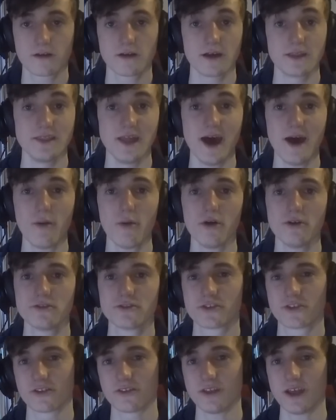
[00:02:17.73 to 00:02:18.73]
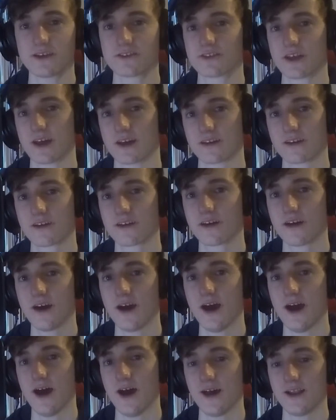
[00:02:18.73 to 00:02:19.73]
And now on to the next tank.
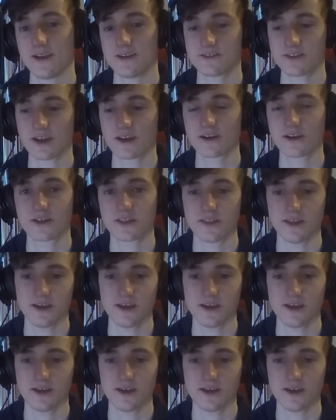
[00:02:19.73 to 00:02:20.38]
Let's take a look at